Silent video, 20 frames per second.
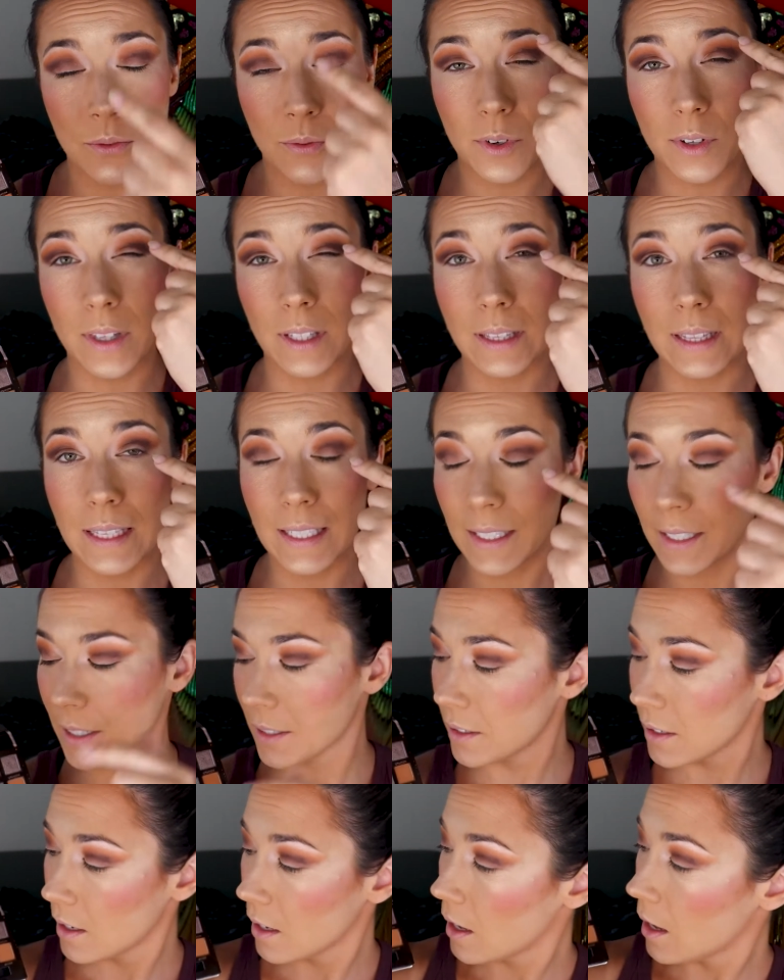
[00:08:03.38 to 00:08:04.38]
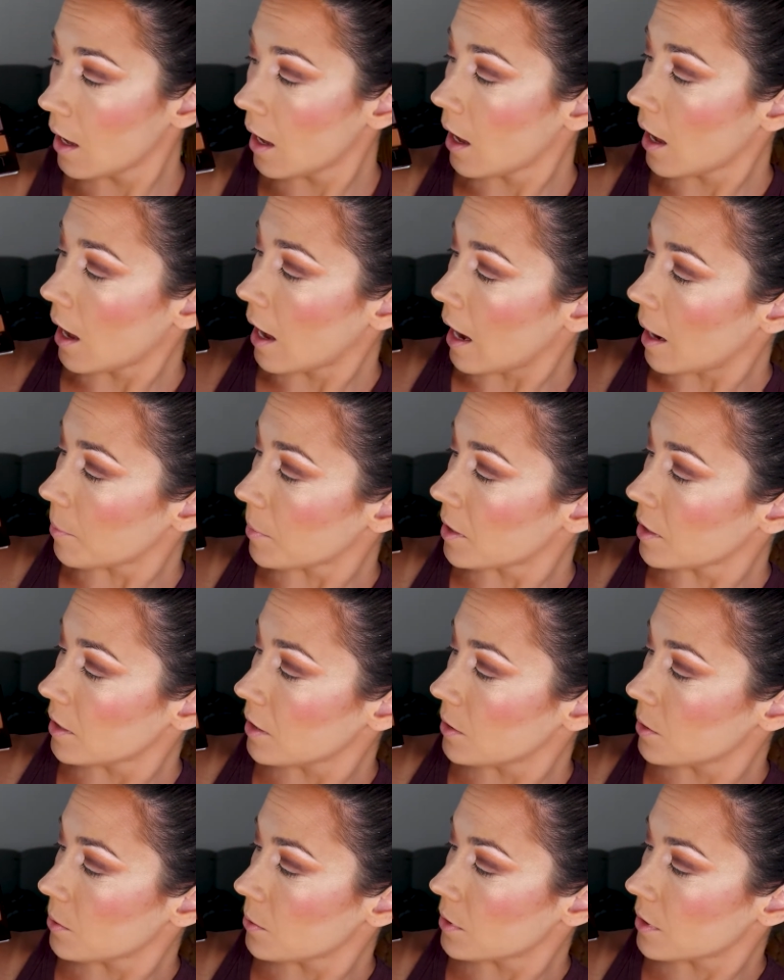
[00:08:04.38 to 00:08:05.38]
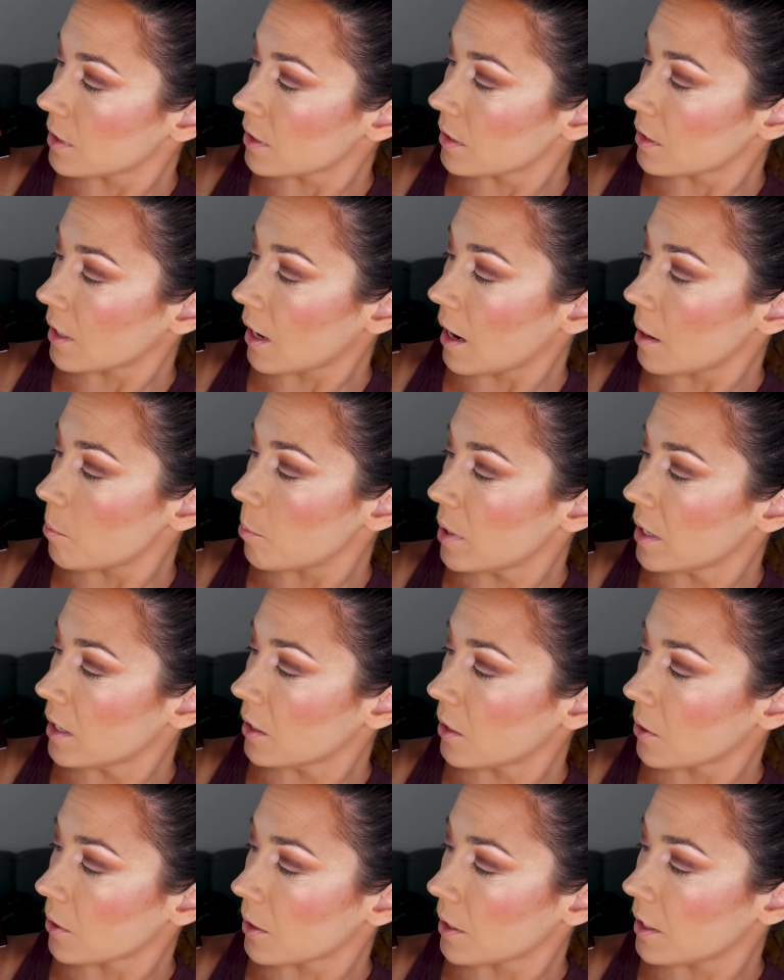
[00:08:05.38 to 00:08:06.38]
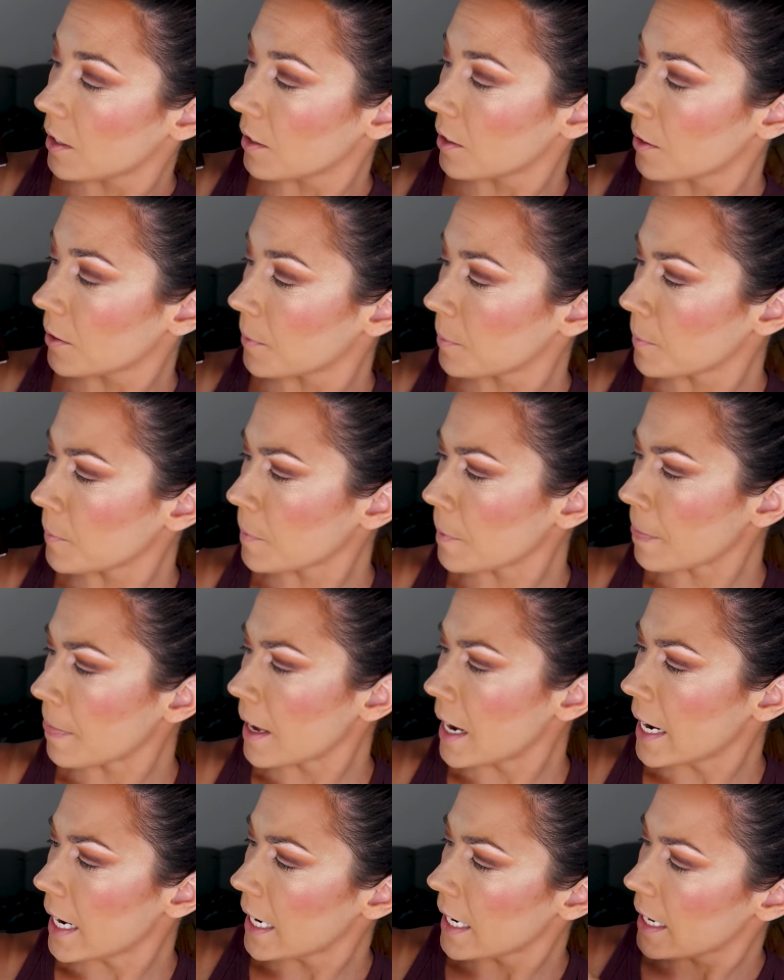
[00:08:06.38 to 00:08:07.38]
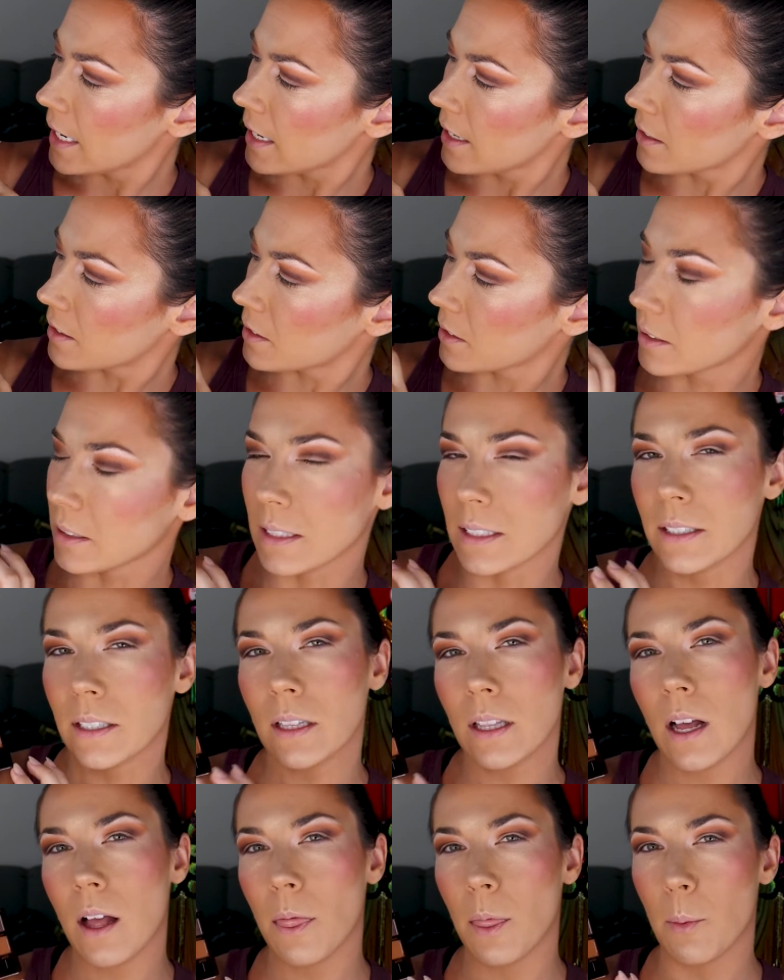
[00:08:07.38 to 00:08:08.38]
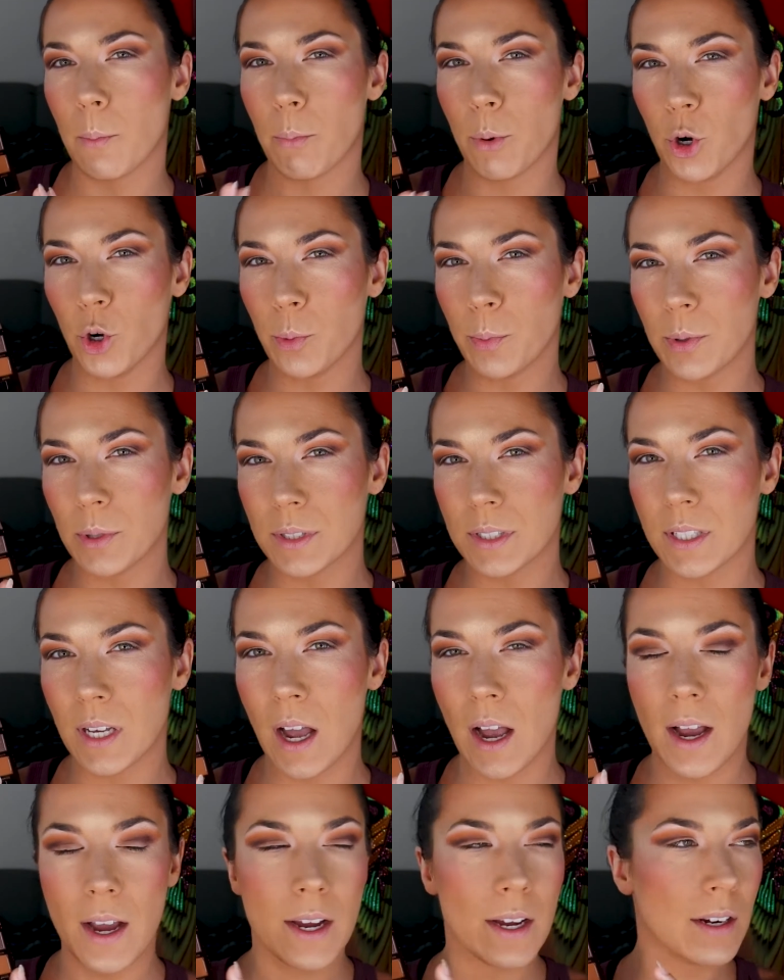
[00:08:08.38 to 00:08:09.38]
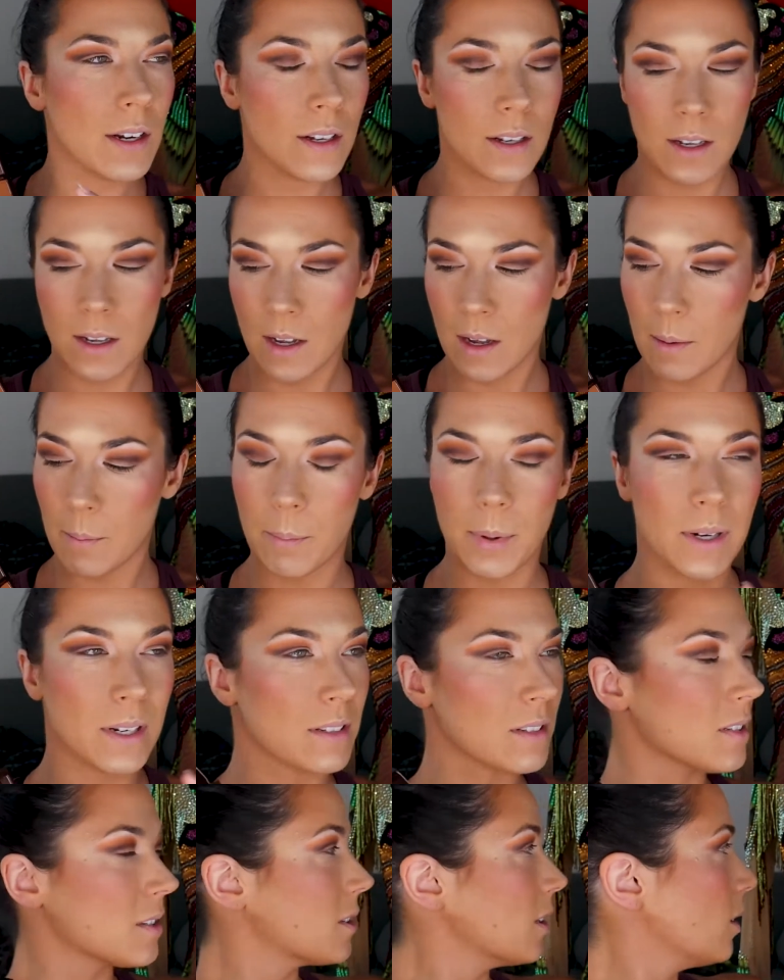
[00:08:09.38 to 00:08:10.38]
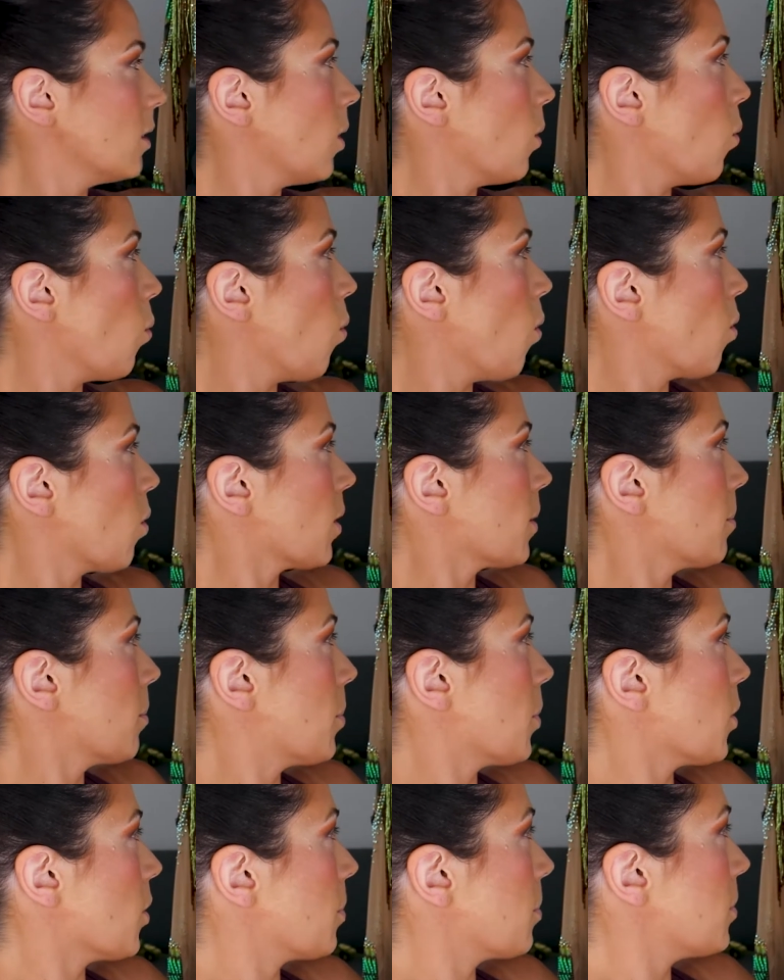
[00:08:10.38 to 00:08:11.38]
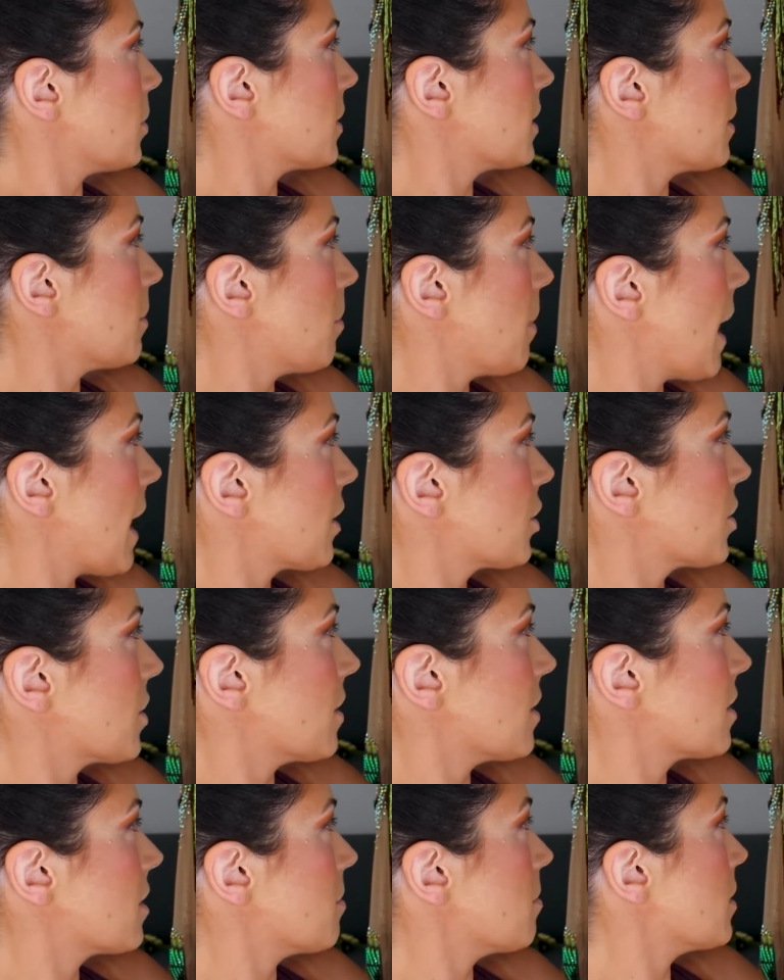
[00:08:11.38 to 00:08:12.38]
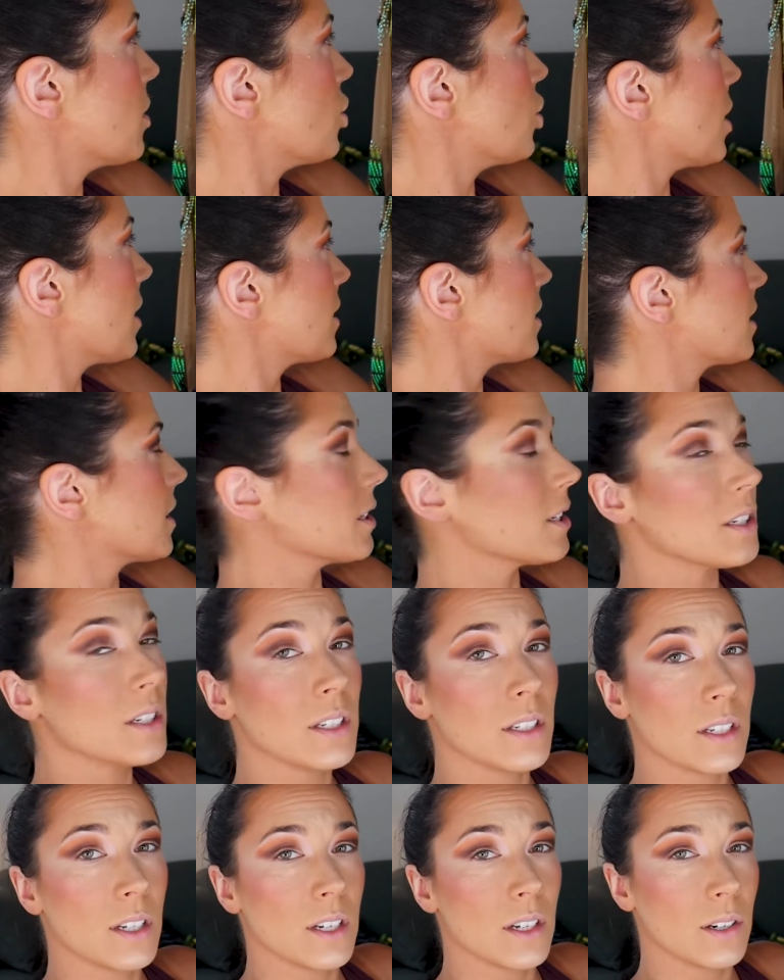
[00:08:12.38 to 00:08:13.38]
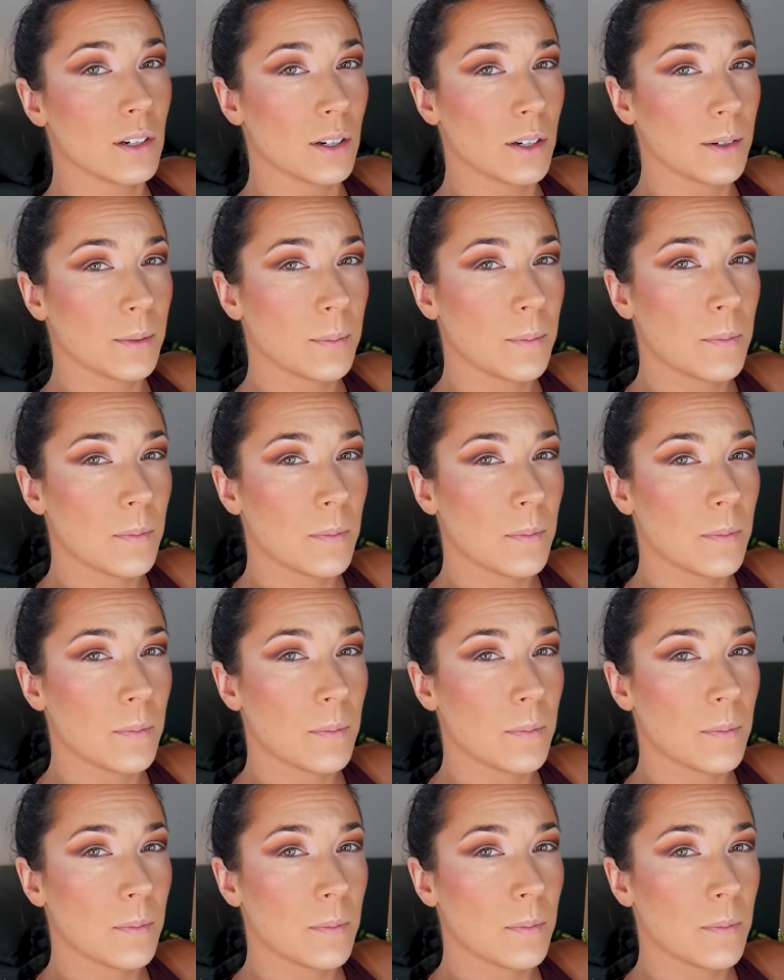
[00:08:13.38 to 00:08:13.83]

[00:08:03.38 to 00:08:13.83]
for the lid, I'm gonna use this guy Pinker here. It's a little on the purple side, but it's still a warm purple to match this magenta in here.